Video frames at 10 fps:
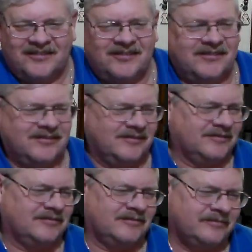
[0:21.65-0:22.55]

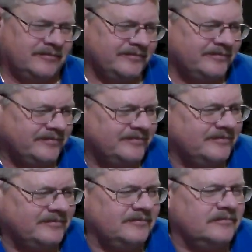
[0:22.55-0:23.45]

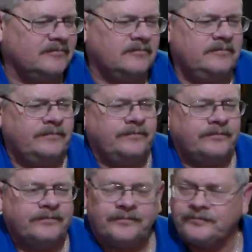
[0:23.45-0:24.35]

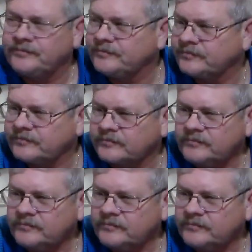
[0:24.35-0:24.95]
(not speaking)